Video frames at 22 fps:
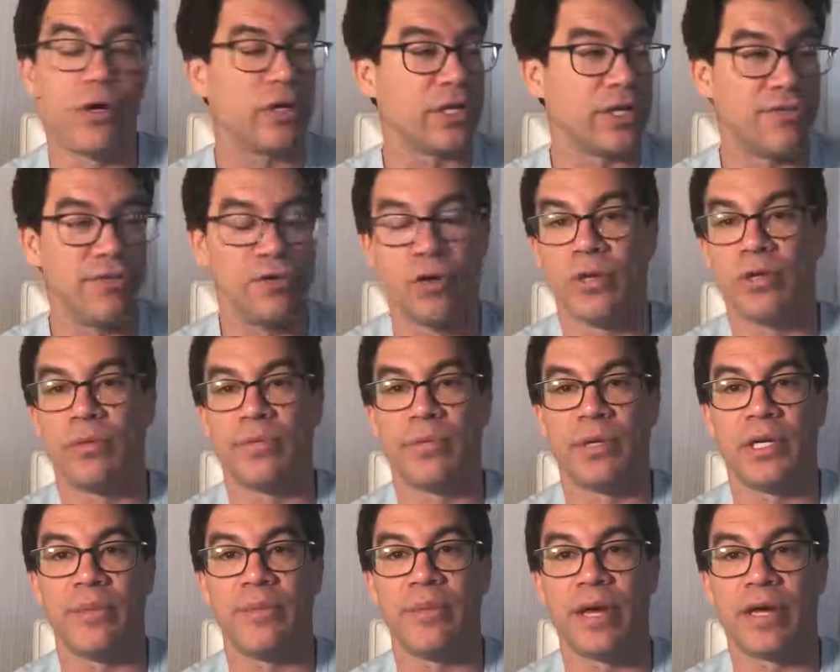I'll give you all your
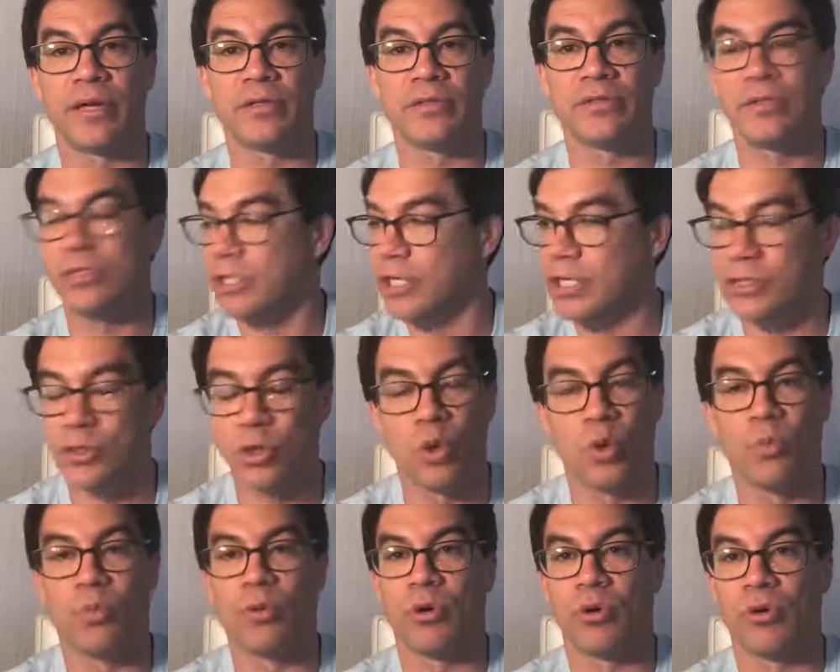money back. So you got the
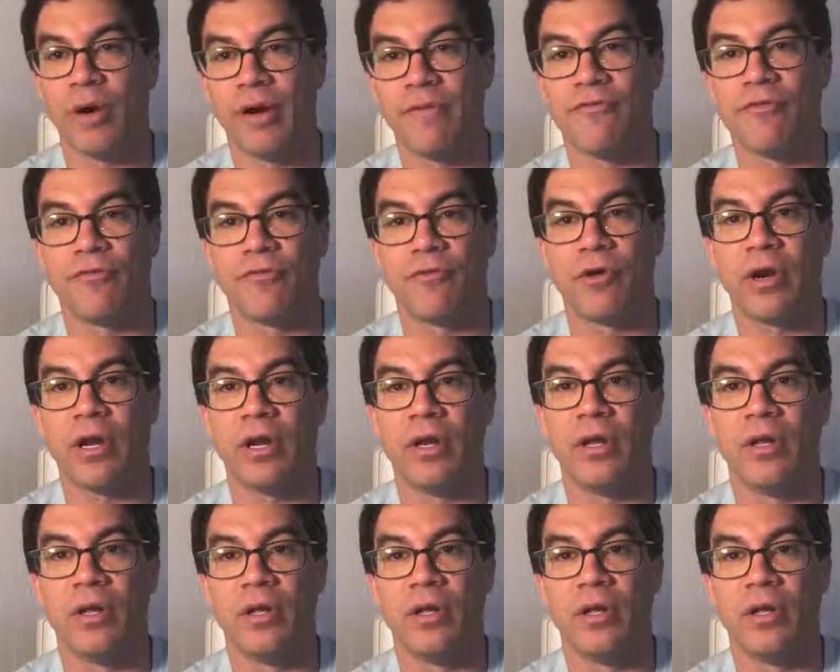whole program for free.